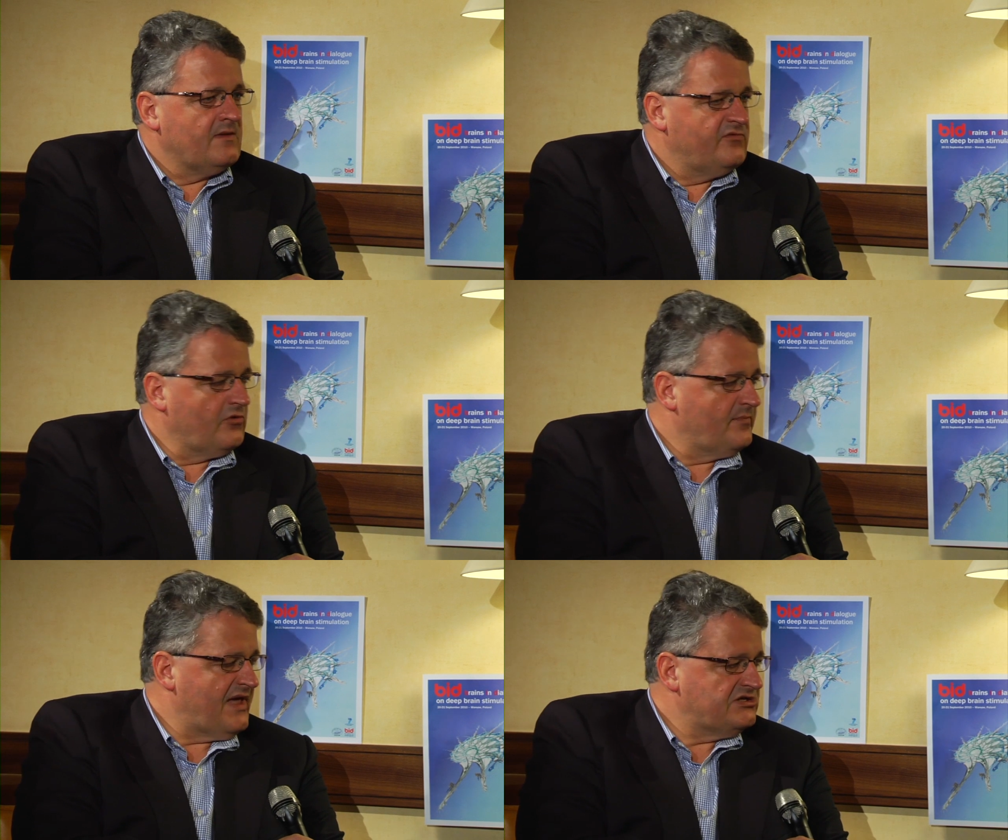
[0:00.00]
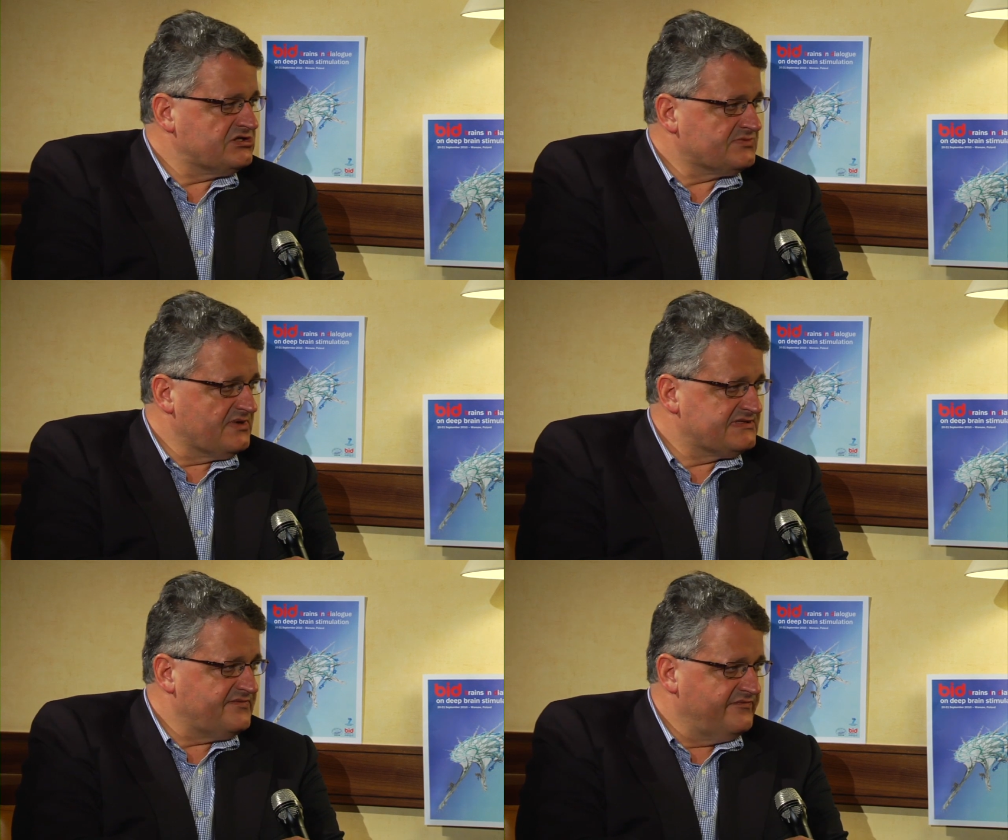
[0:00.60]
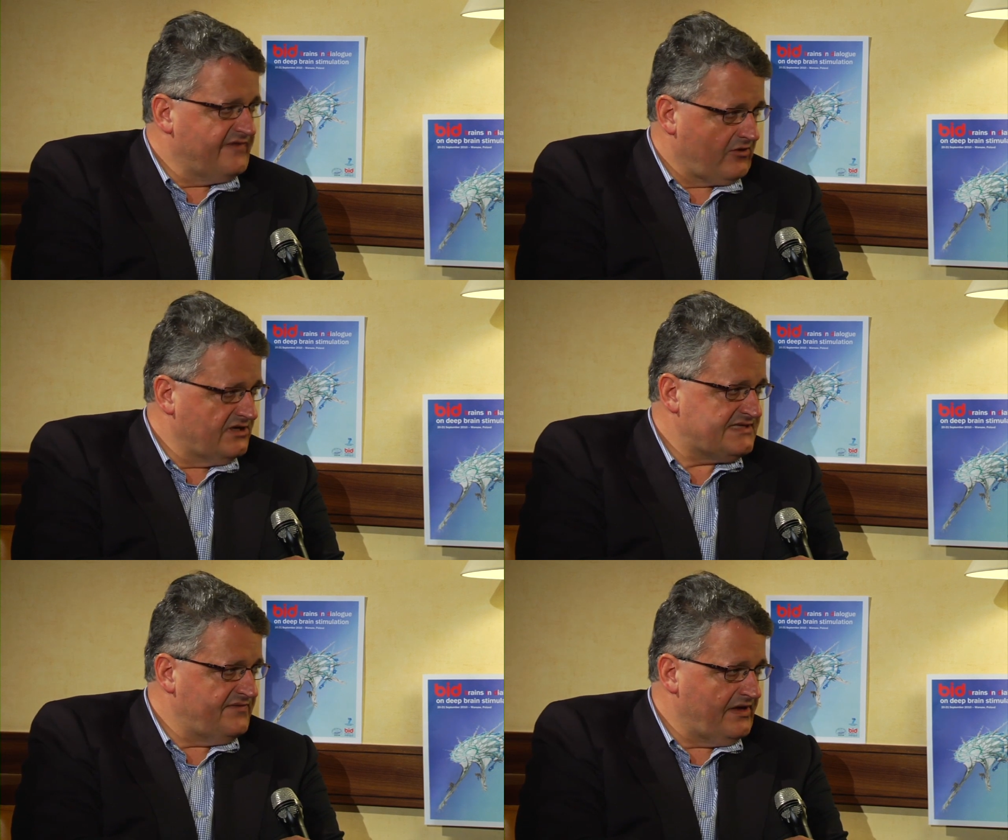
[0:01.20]
for patients with
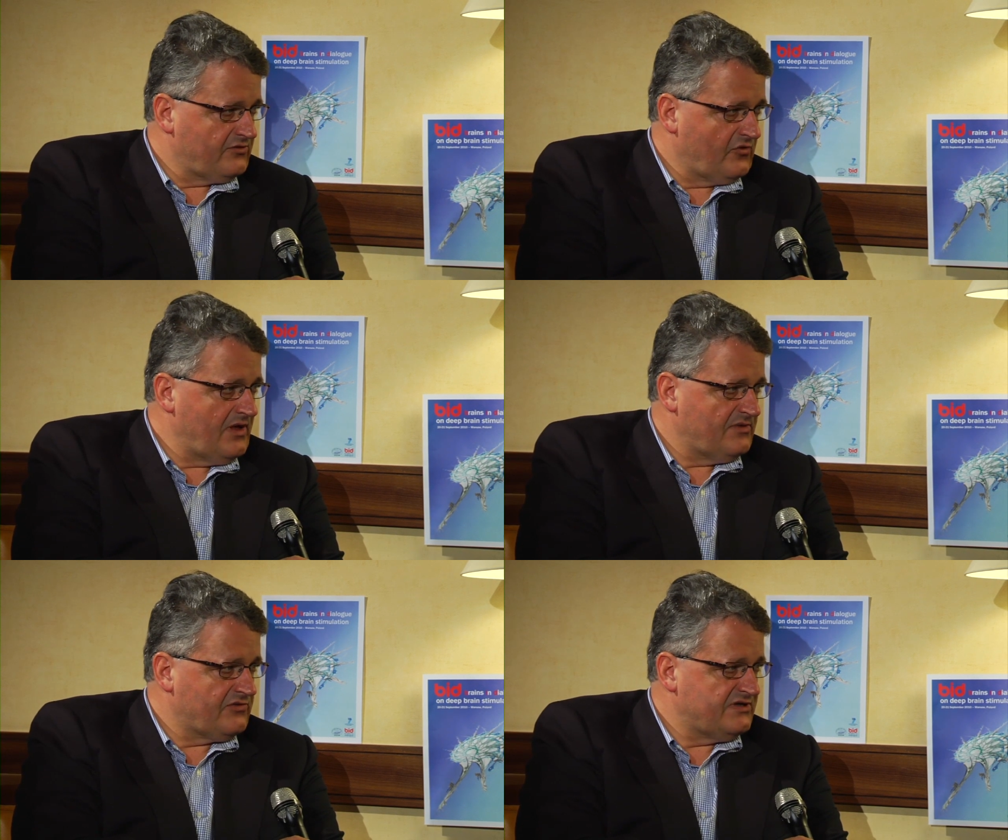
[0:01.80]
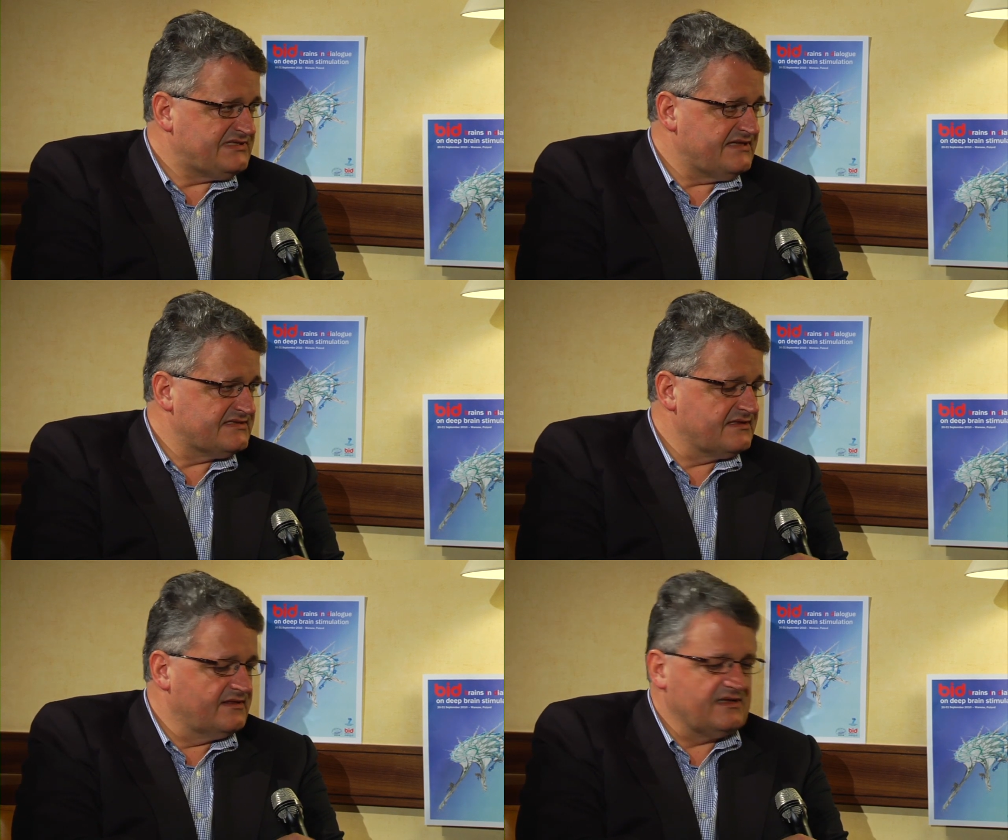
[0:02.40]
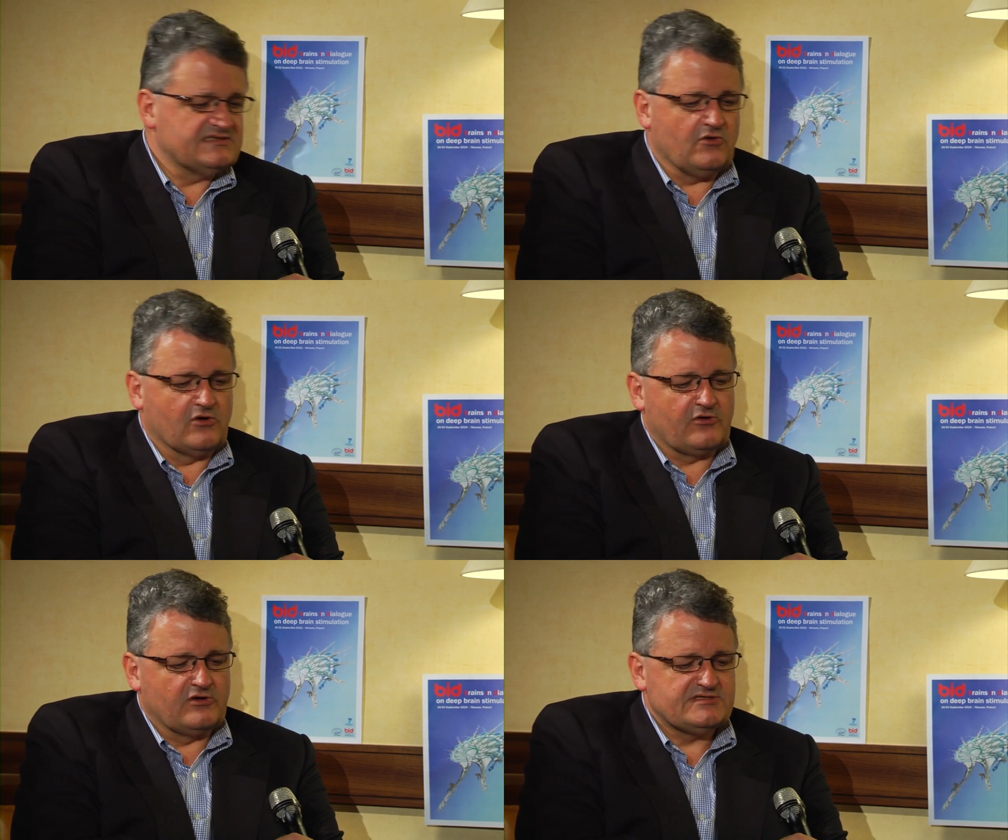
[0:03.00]
very severe treatment-resistant
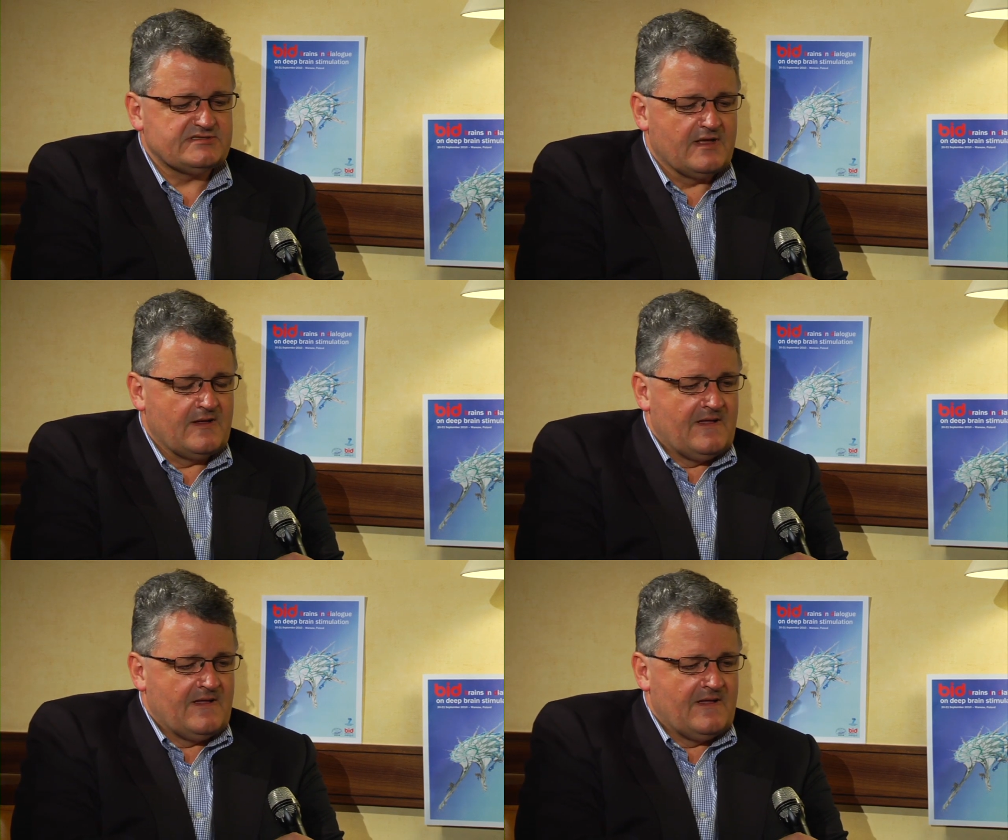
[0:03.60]
disorders,